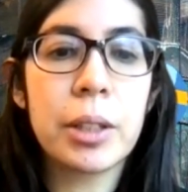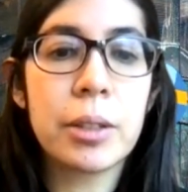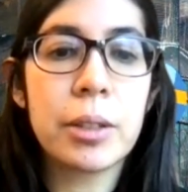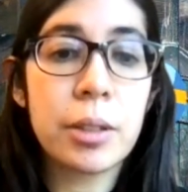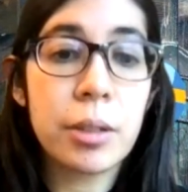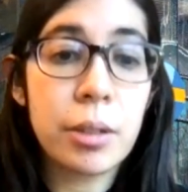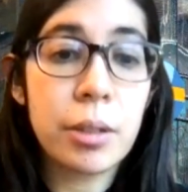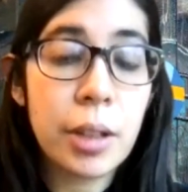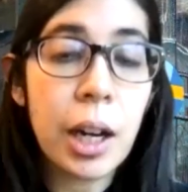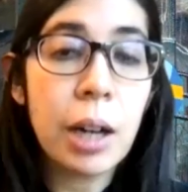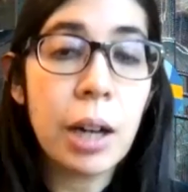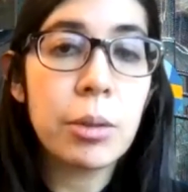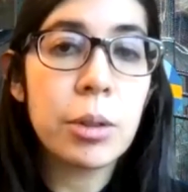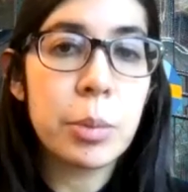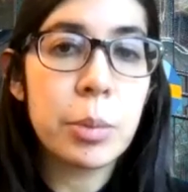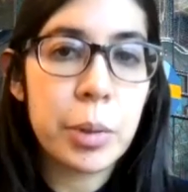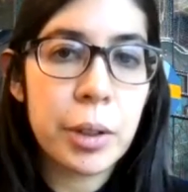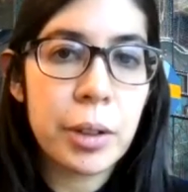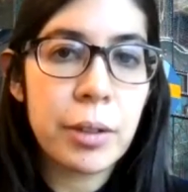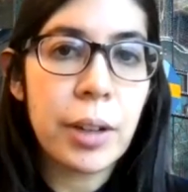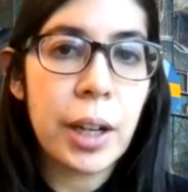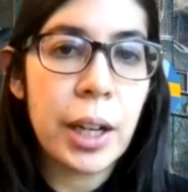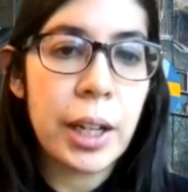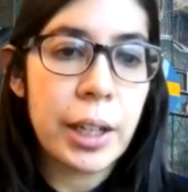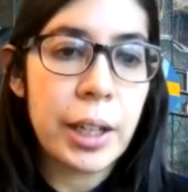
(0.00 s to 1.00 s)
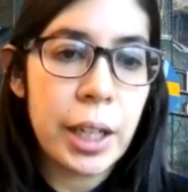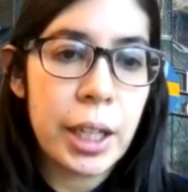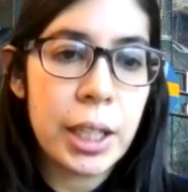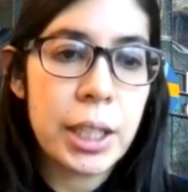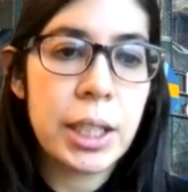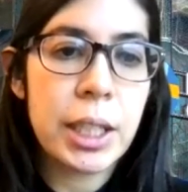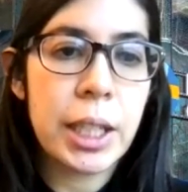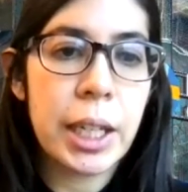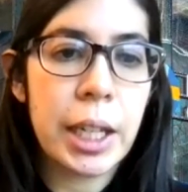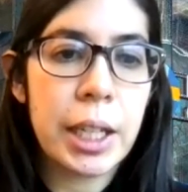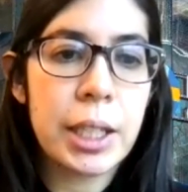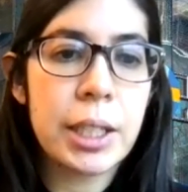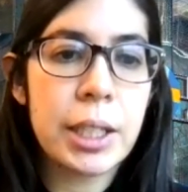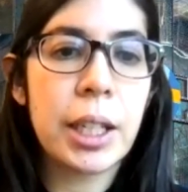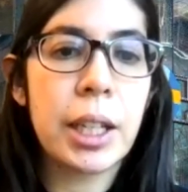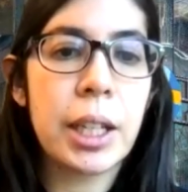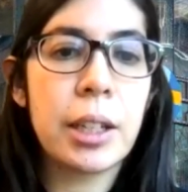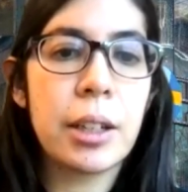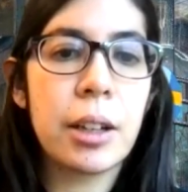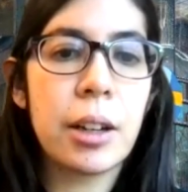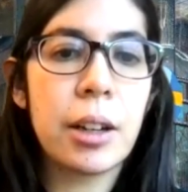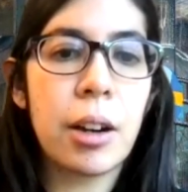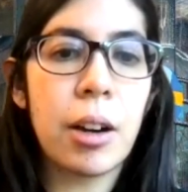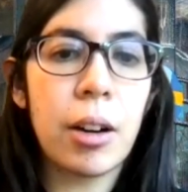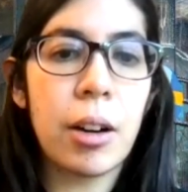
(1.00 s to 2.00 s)
And so that will provide head-to-head
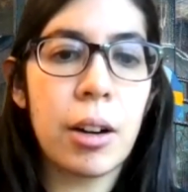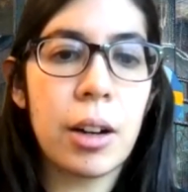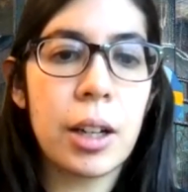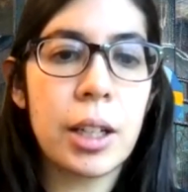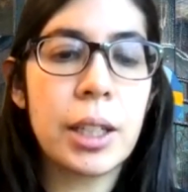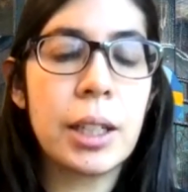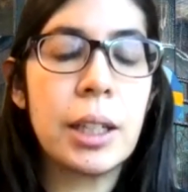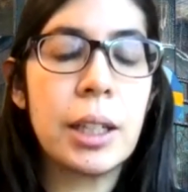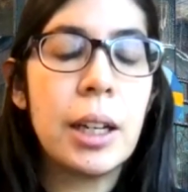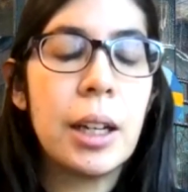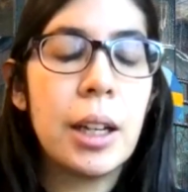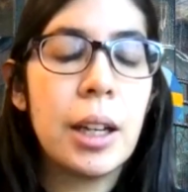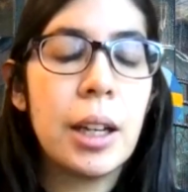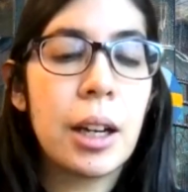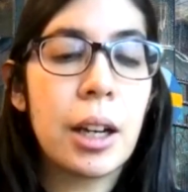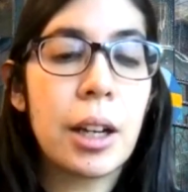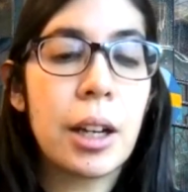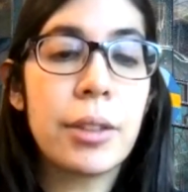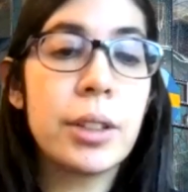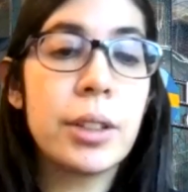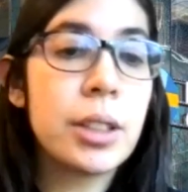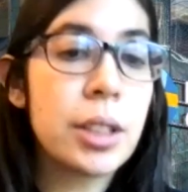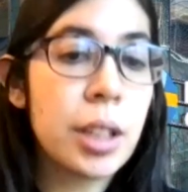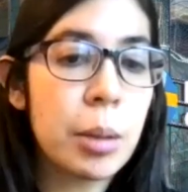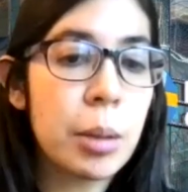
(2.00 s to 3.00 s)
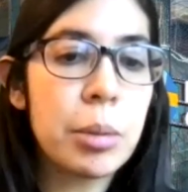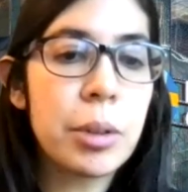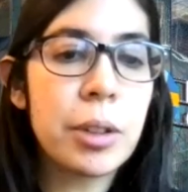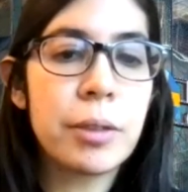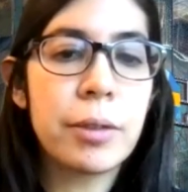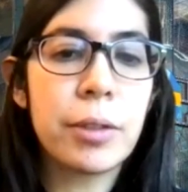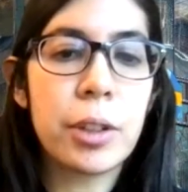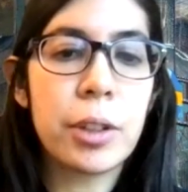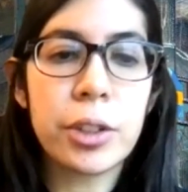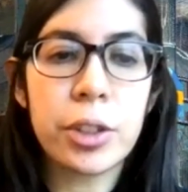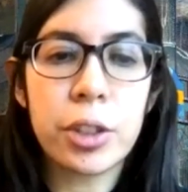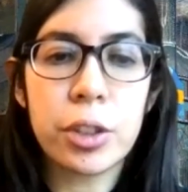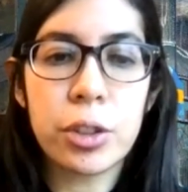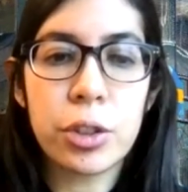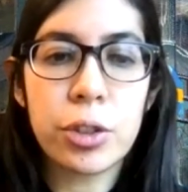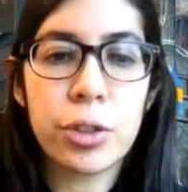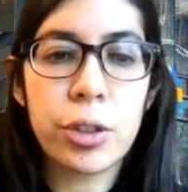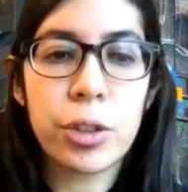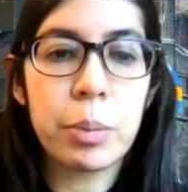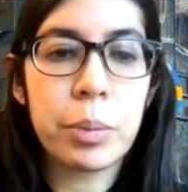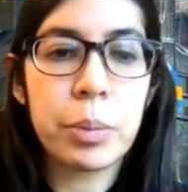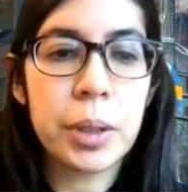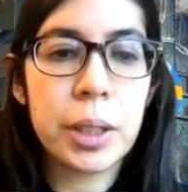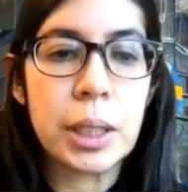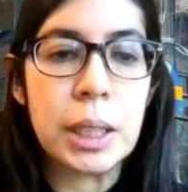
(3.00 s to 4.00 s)
data on uh, the doublet versus
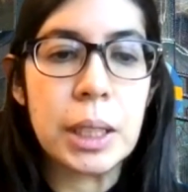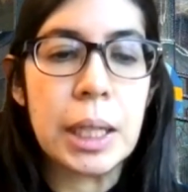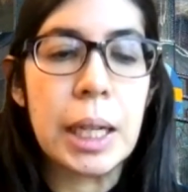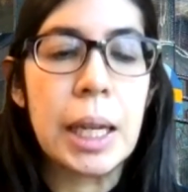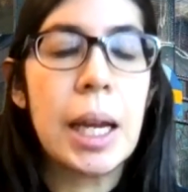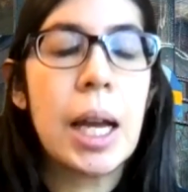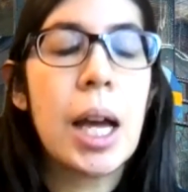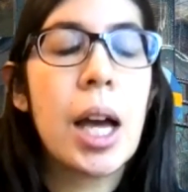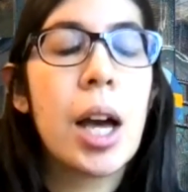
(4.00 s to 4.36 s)
triplet.